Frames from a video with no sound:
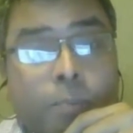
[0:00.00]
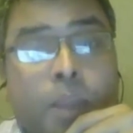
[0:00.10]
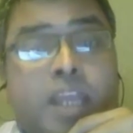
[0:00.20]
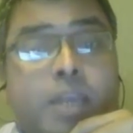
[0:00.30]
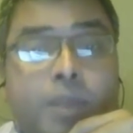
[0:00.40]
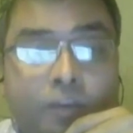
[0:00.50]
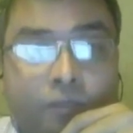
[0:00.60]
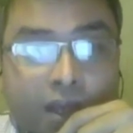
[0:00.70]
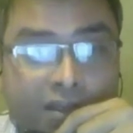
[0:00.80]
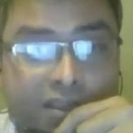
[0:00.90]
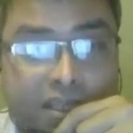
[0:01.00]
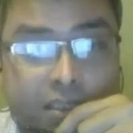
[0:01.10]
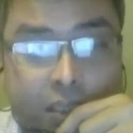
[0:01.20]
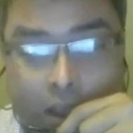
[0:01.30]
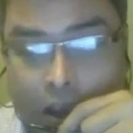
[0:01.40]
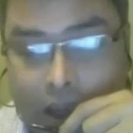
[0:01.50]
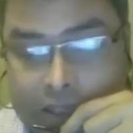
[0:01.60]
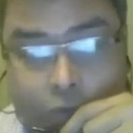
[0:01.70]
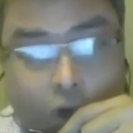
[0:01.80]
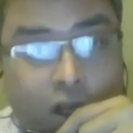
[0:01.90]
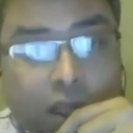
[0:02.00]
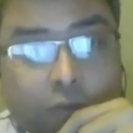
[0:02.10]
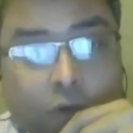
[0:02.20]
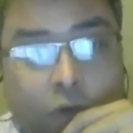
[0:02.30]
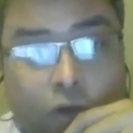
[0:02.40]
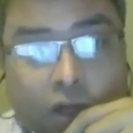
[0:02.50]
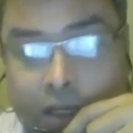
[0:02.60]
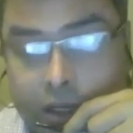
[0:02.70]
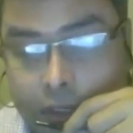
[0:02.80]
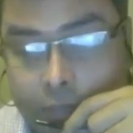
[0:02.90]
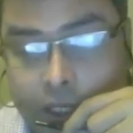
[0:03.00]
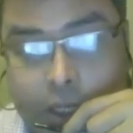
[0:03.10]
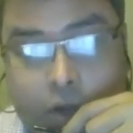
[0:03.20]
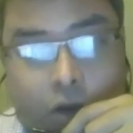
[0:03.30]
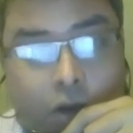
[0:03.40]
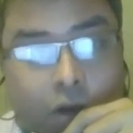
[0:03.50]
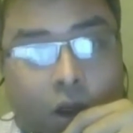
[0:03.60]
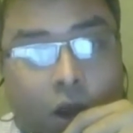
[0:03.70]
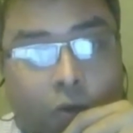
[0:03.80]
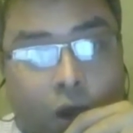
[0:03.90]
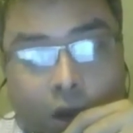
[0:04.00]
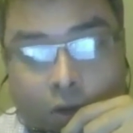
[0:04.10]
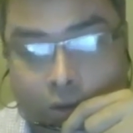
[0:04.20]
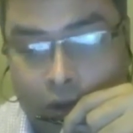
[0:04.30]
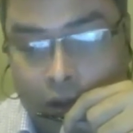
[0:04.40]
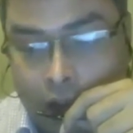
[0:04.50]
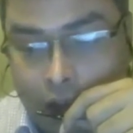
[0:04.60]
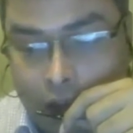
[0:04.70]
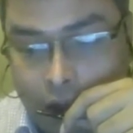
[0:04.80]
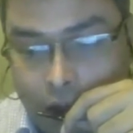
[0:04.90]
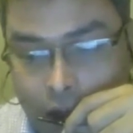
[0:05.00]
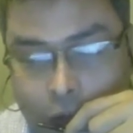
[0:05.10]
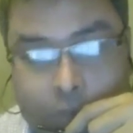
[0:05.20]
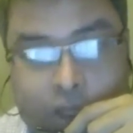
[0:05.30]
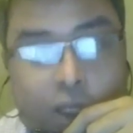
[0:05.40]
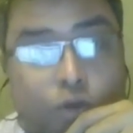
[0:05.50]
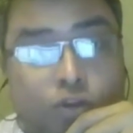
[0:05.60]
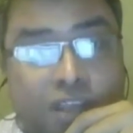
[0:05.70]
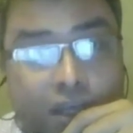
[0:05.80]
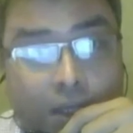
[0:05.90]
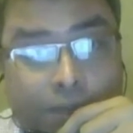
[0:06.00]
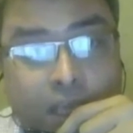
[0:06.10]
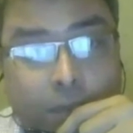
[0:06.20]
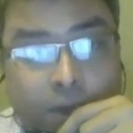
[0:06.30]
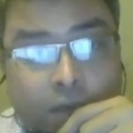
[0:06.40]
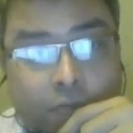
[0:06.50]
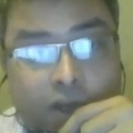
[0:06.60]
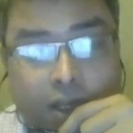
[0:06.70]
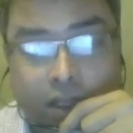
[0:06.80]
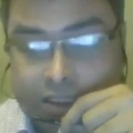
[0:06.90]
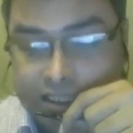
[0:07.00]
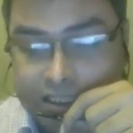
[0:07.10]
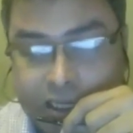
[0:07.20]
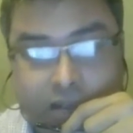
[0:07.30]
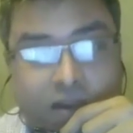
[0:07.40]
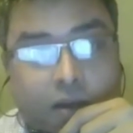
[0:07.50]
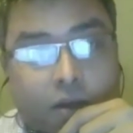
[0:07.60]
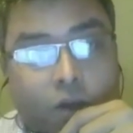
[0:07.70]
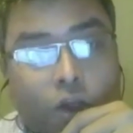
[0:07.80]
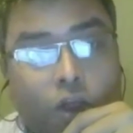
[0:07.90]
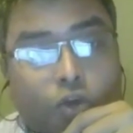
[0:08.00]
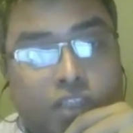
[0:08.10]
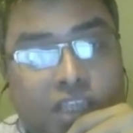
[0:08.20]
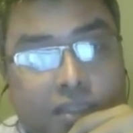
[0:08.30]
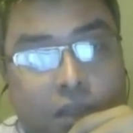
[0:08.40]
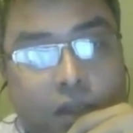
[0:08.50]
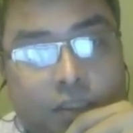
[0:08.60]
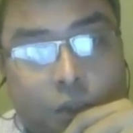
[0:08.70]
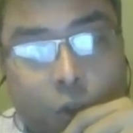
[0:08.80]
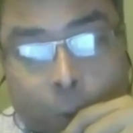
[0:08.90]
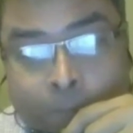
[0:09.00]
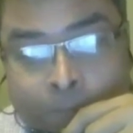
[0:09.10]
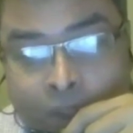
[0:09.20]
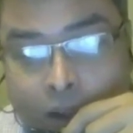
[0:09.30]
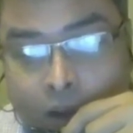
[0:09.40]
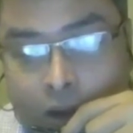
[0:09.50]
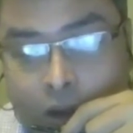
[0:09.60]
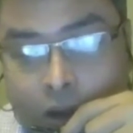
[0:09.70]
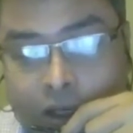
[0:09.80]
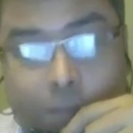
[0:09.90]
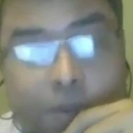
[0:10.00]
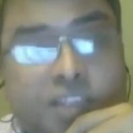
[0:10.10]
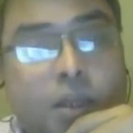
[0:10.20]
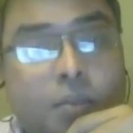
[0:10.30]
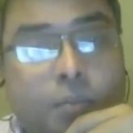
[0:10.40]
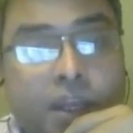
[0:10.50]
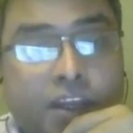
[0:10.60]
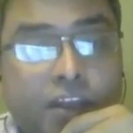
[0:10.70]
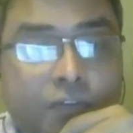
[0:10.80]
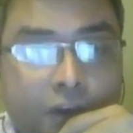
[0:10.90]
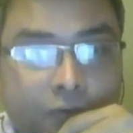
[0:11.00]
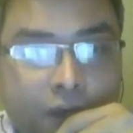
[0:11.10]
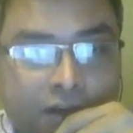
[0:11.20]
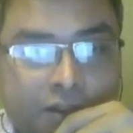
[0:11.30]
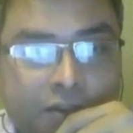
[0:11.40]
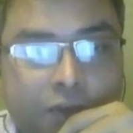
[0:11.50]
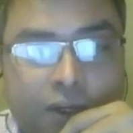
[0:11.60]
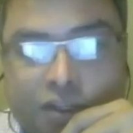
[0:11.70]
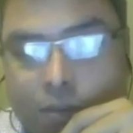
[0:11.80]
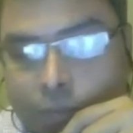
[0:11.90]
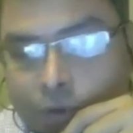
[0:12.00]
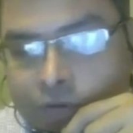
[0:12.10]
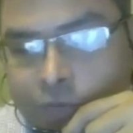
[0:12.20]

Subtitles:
many factors, as what I have outlined, depending on how many new signups happen every day. Just like that, new sales also depends on many different factors. For example, if